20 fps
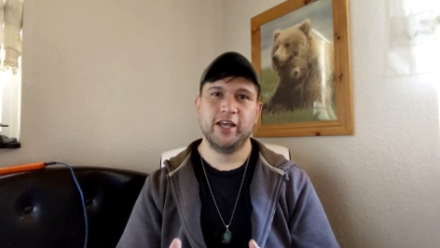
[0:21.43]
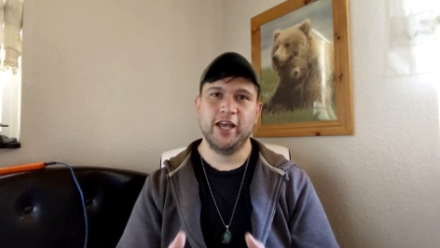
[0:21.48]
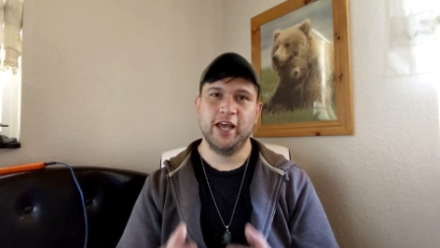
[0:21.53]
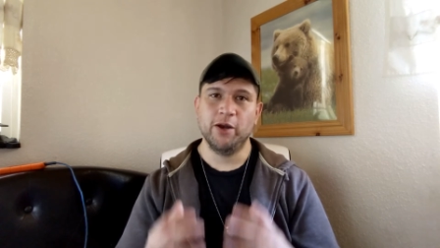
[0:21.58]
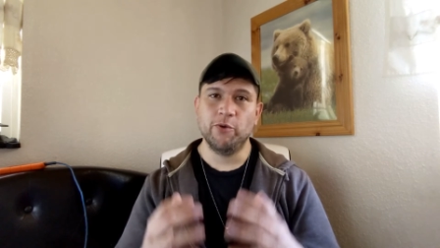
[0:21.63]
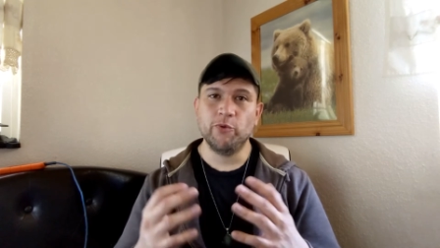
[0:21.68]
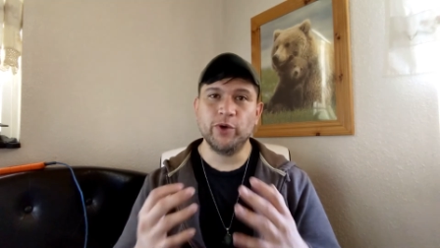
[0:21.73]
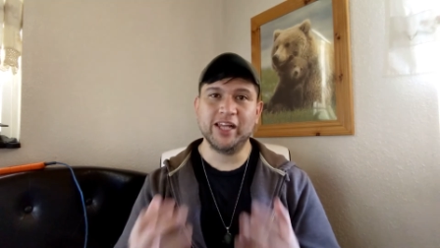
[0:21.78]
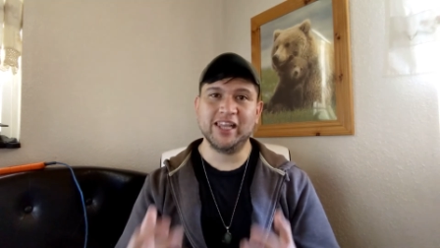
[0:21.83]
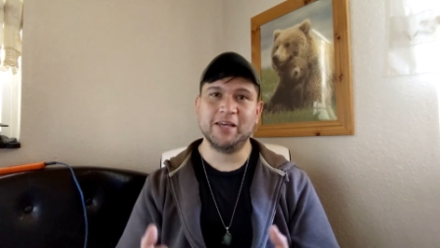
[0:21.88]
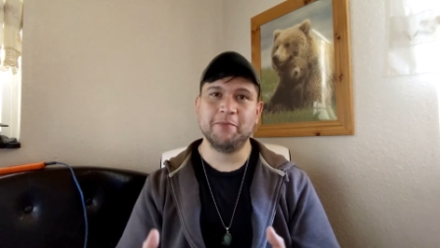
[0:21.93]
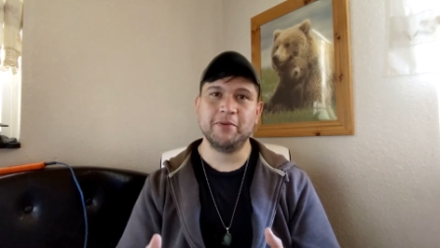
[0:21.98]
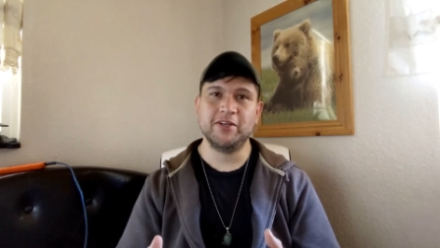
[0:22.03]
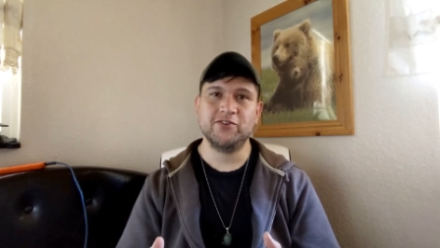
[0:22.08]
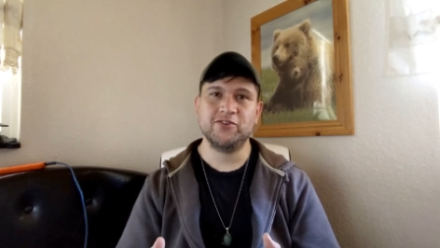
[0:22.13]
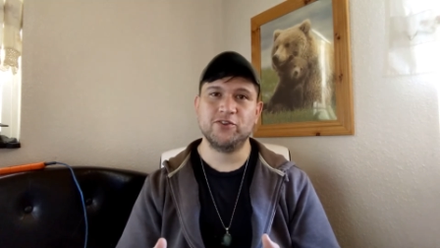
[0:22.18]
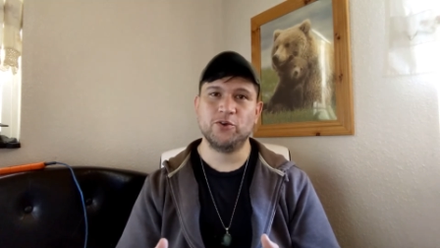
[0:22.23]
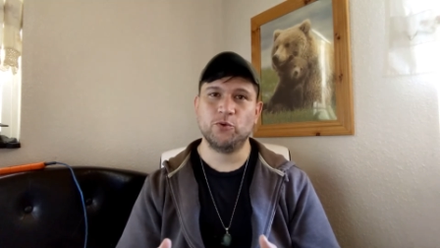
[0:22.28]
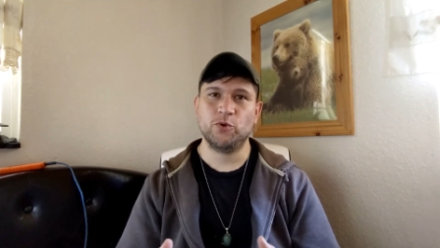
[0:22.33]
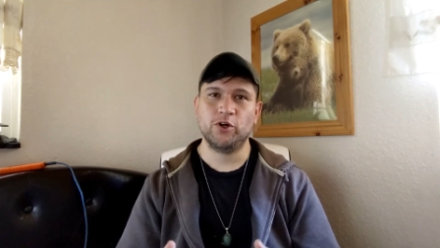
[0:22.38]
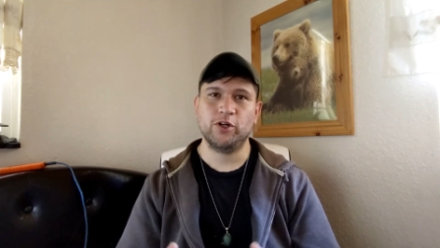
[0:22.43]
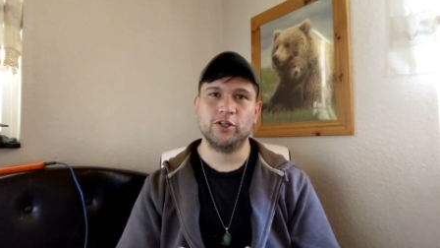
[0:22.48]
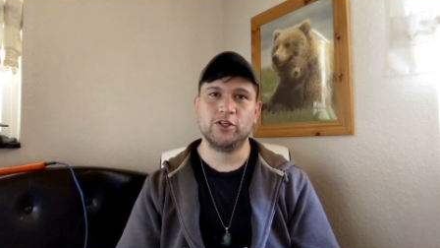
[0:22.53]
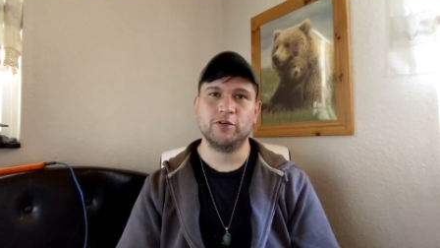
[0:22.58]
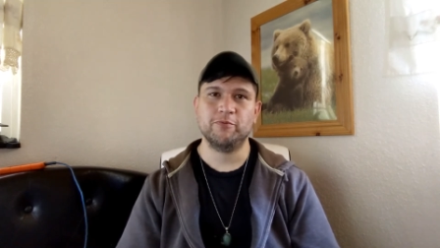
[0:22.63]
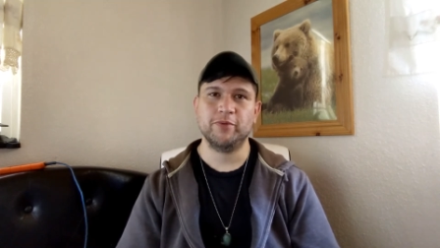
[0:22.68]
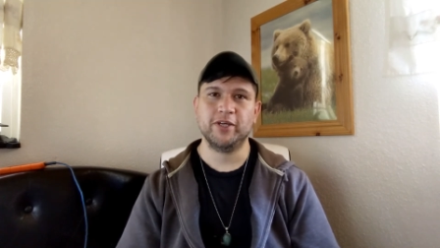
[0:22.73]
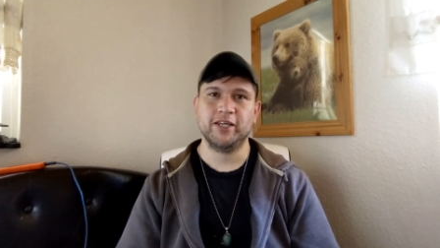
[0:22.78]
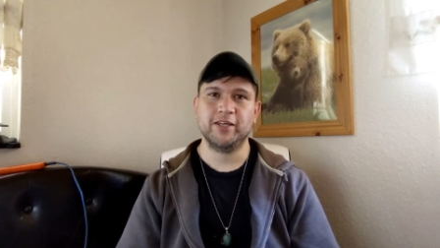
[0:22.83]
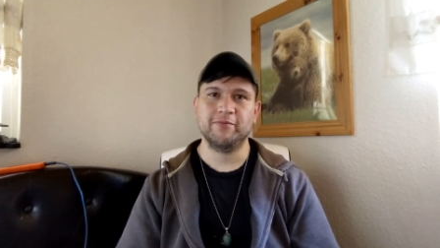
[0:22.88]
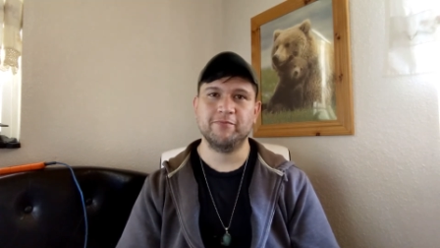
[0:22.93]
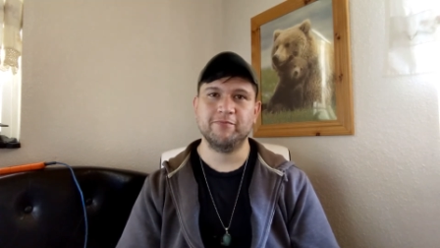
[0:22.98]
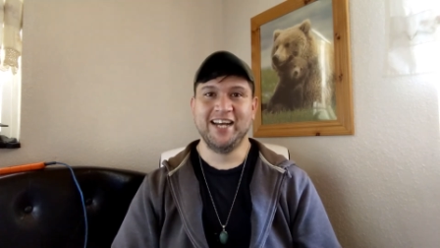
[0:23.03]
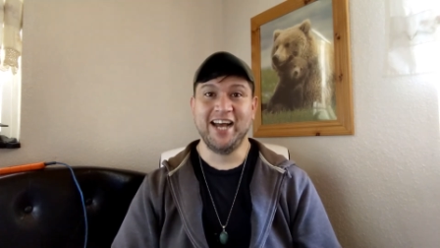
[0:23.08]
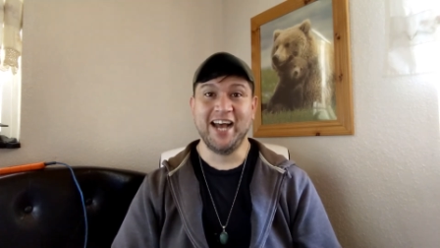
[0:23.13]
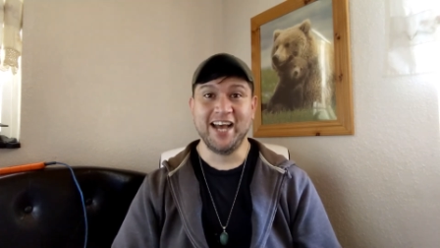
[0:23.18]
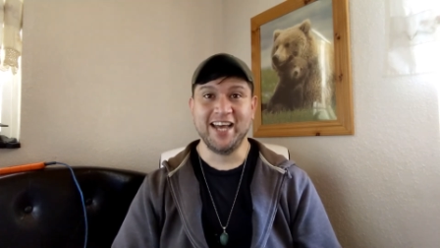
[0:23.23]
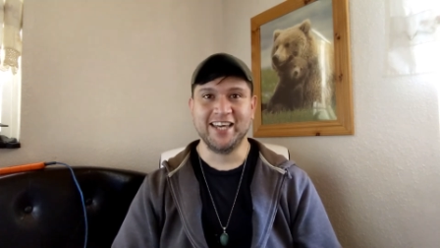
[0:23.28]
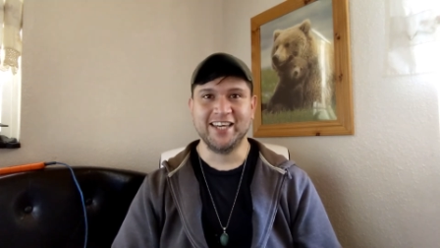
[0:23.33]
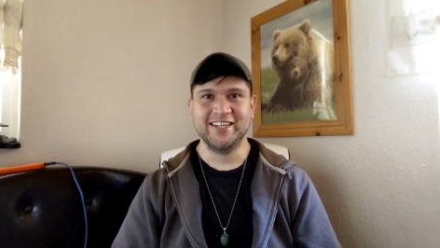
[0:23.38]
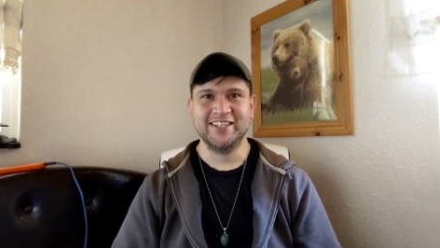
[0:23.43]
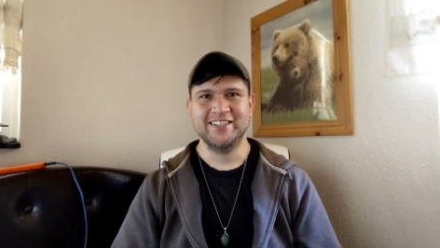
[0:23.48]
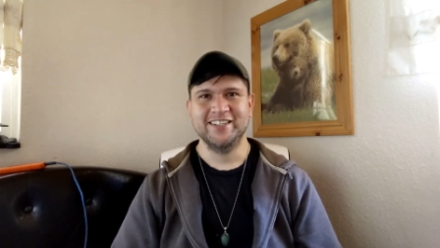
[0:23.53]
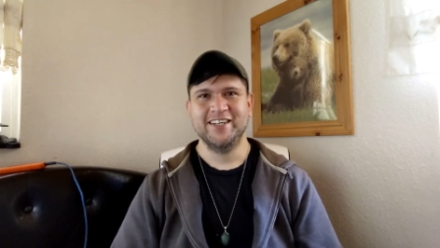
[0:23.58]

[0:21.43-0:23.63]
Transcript: It really means the world to me. Hi,